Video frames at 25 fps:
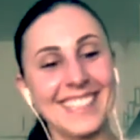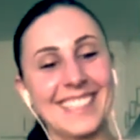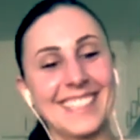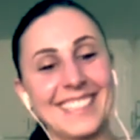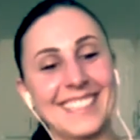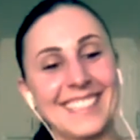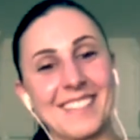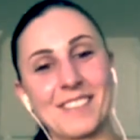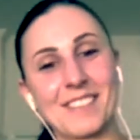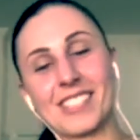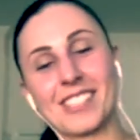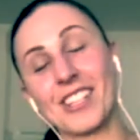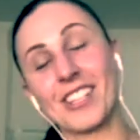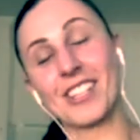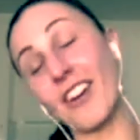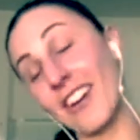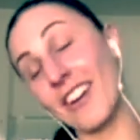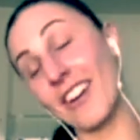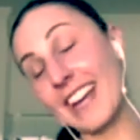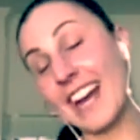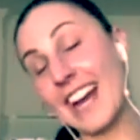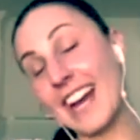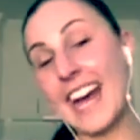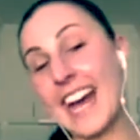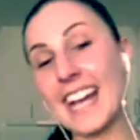I'm
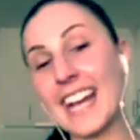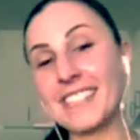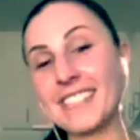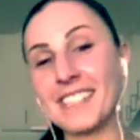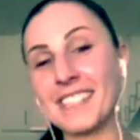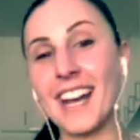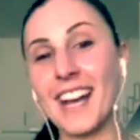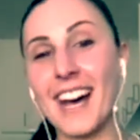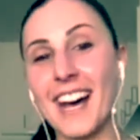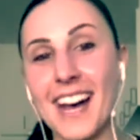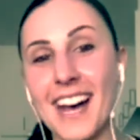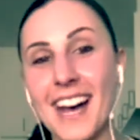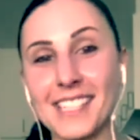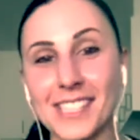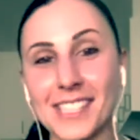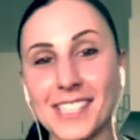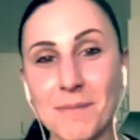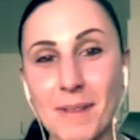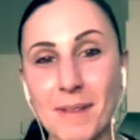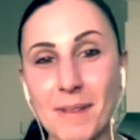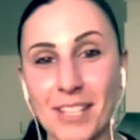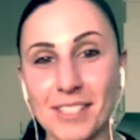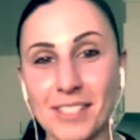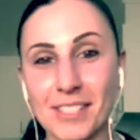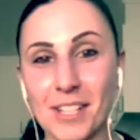sorry, I had to ask
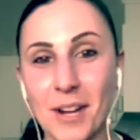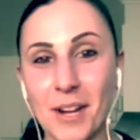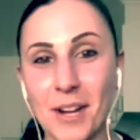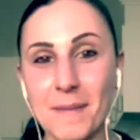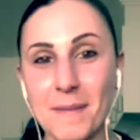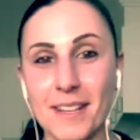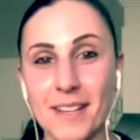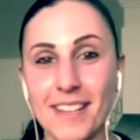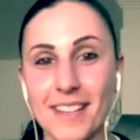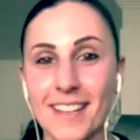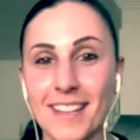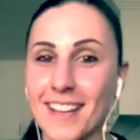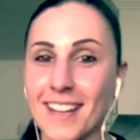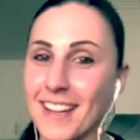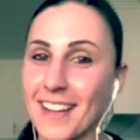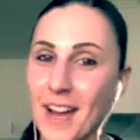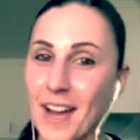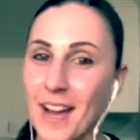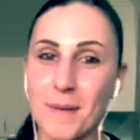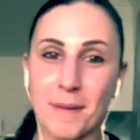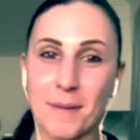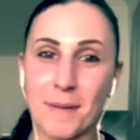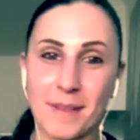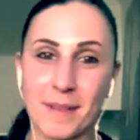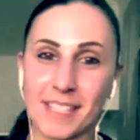because I'm a
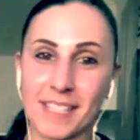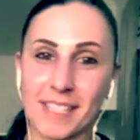big